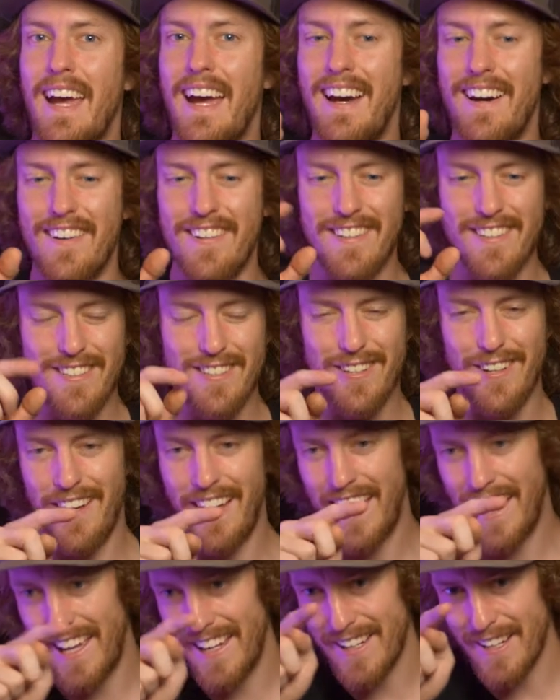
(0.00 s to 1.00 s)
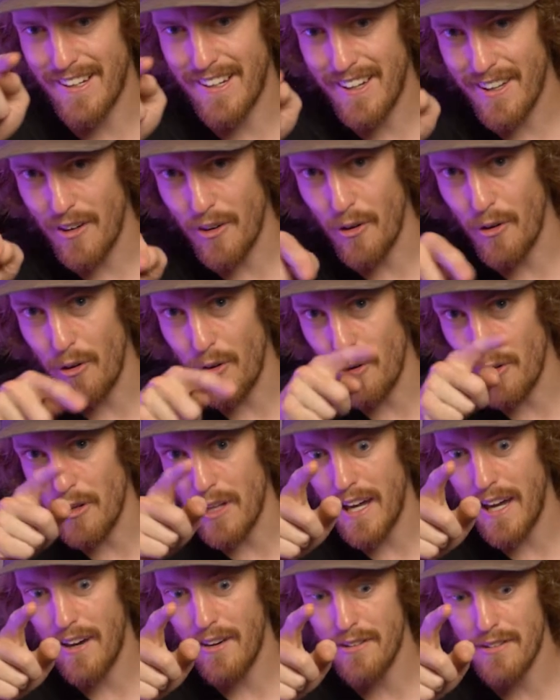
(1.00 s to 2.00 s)
down. So I had to cut a
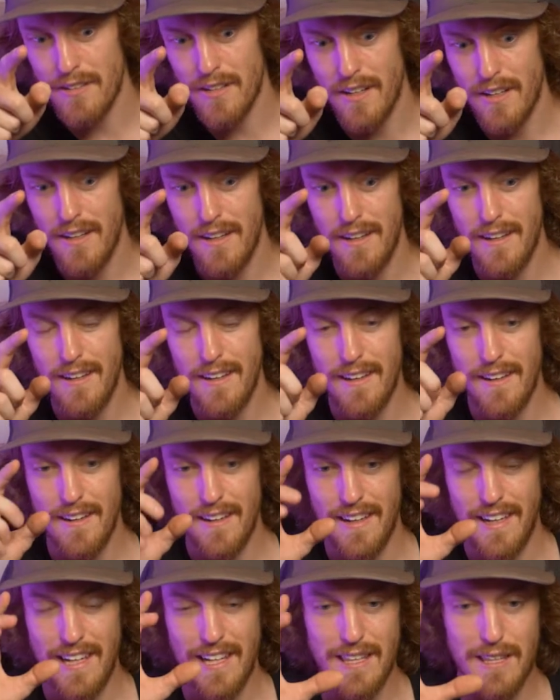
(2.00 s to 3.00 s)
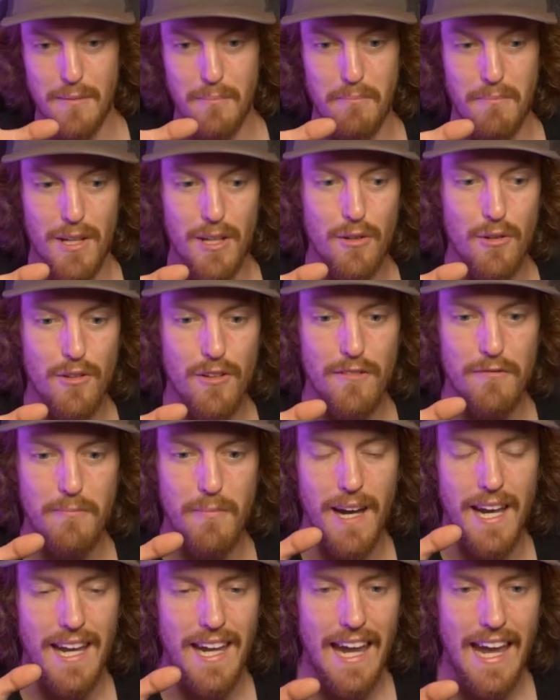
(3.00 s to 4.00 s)
hole out in the middle of
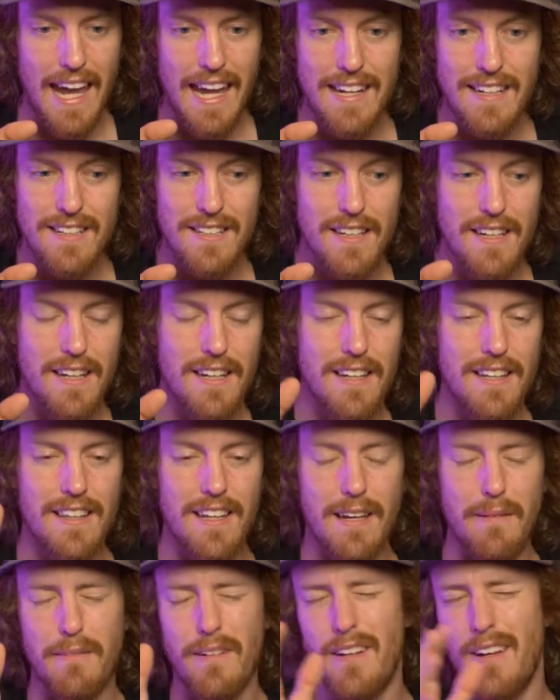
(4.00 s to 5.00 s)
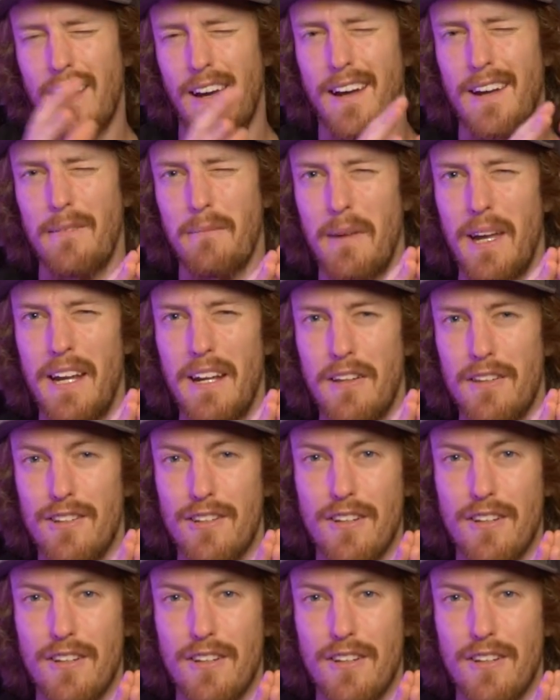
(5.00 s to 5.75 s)
my eight that kind of made it